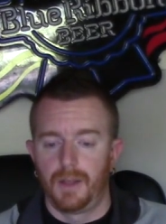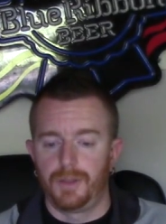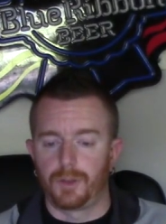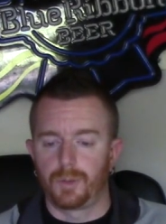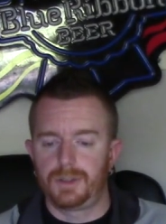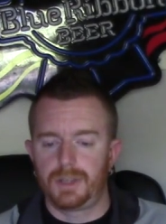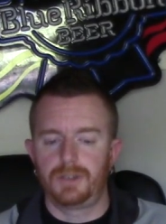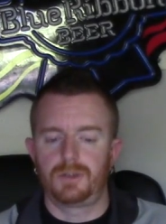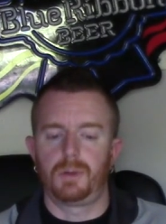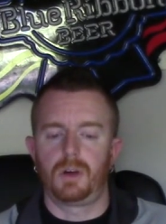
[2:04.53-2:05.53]
The three
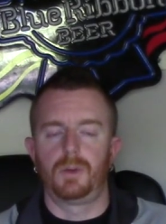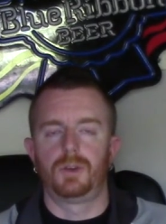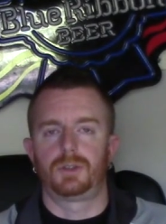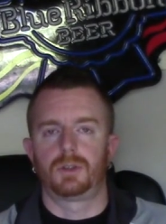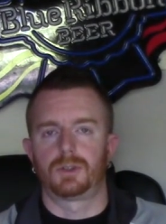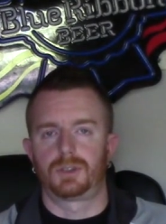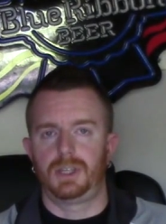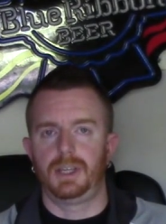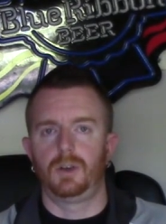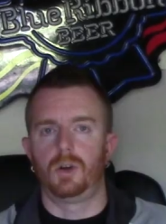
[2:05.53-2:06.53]
stages of ball motion are
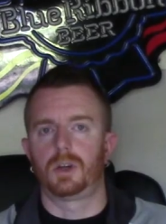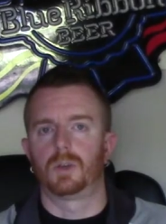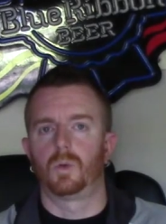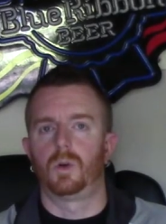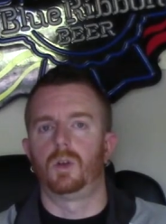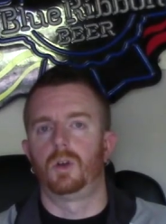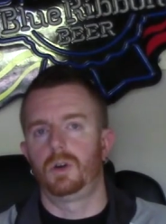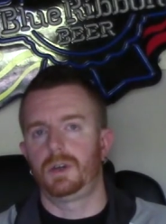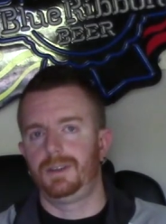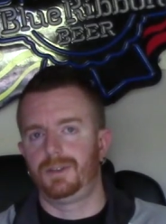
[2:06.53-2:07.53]
skid, hook, and roll.
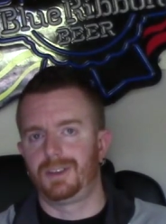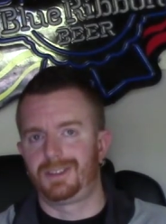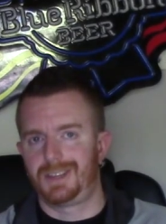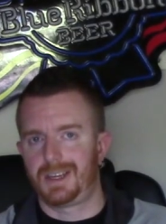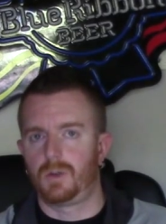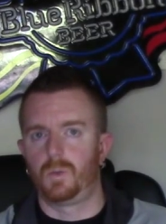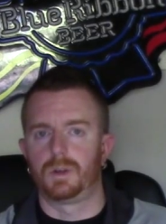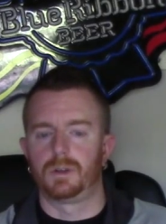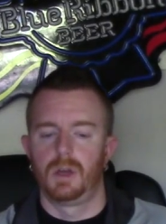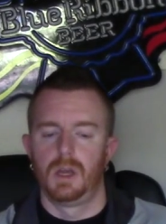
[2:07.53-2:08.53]
Hook is the second
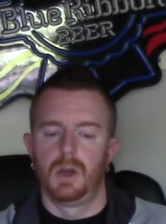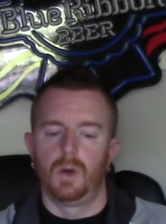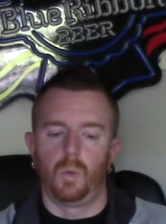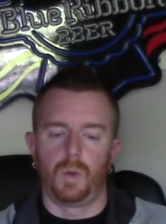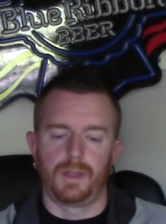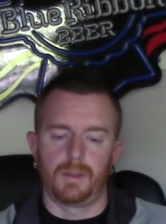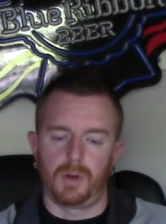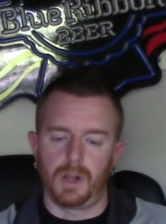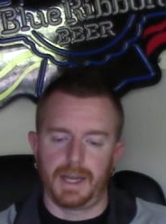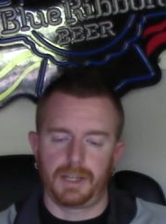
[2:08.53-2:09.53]
one. When the
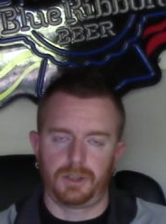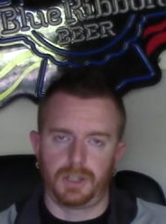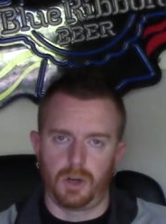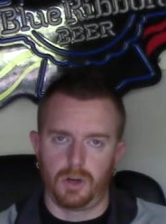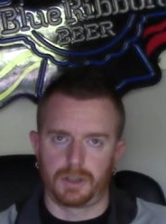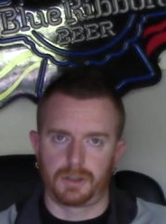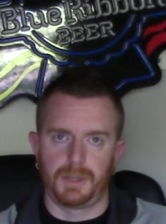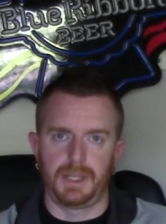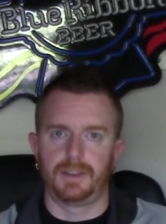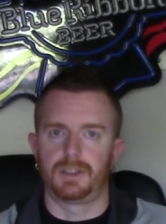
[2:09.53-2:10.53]
ball actually hooks,
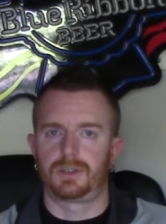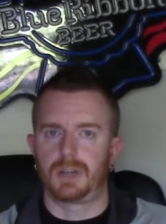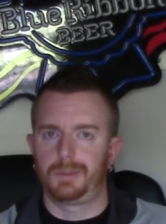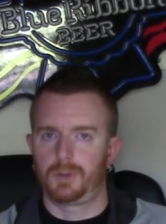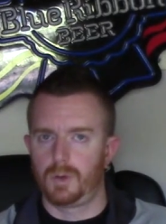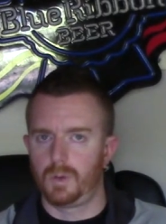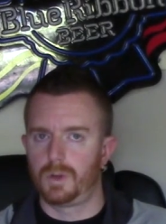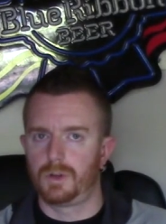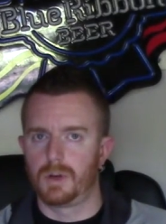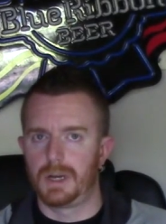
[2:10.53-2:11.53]
meaning that it stops going
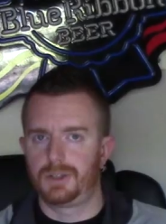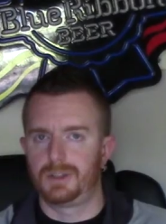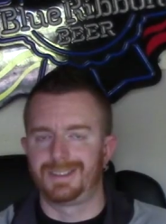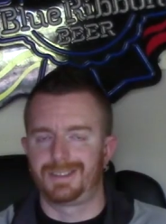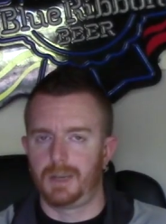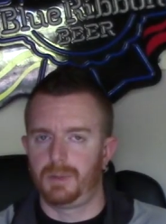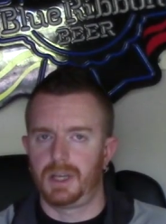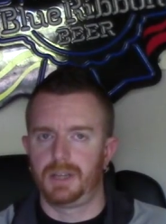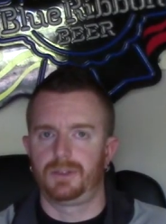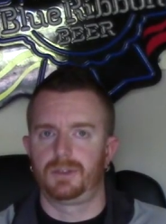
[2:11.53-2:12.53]
one direction, it
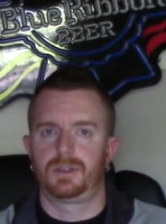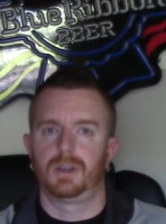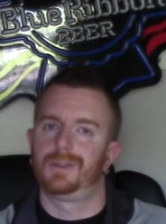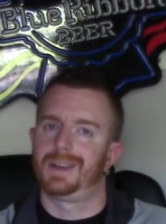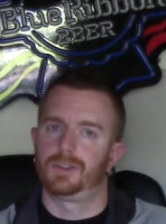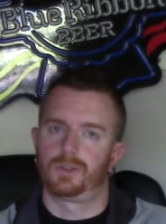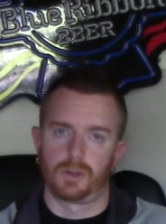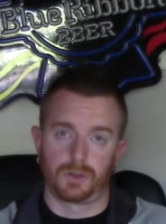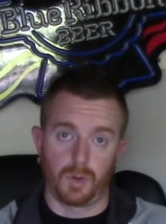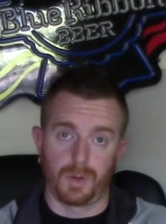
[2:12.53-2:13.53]
stabilizes itself and
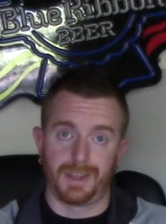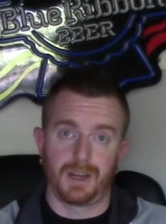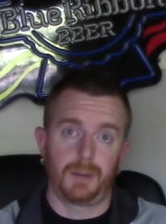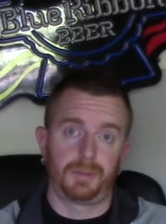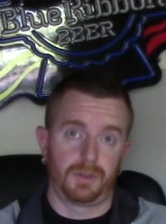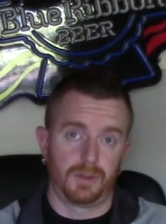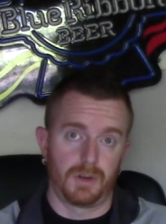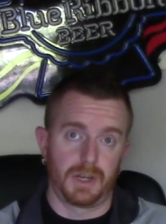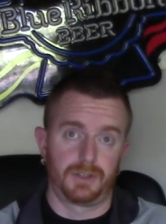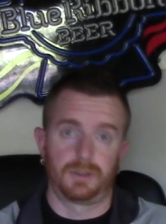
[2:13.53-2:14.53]
starts going the opposite
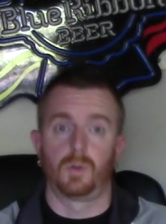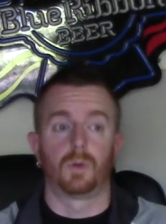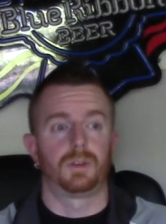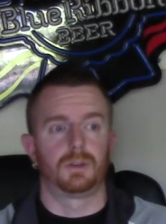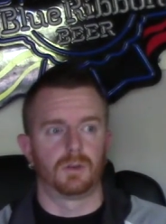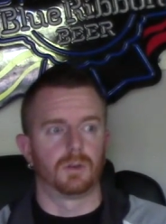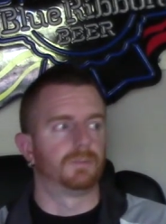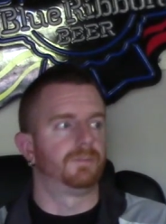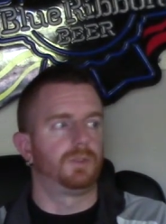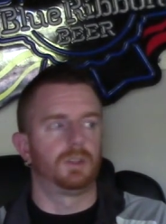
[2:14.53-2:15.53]
direction, or the, or
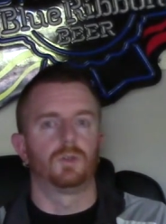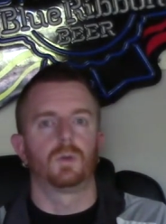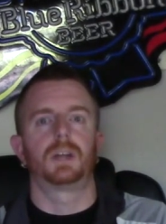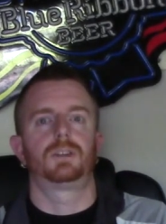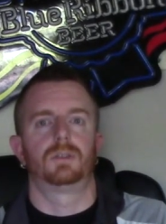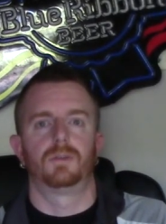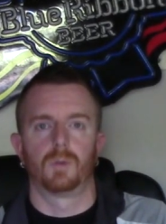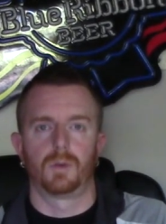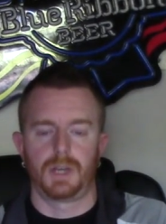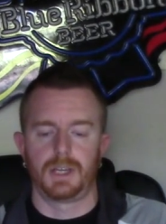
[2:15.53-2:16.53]
the direction of the
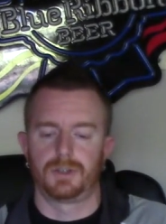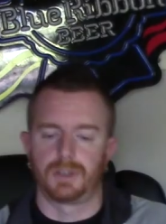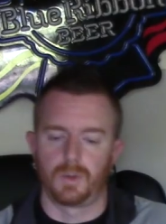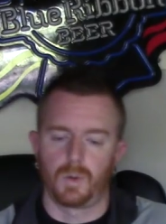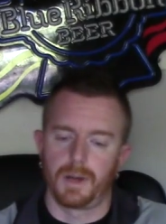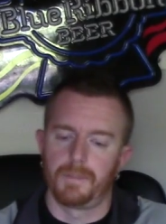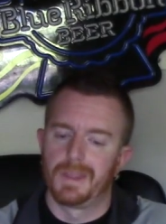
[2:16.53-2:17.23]
rotation anyway.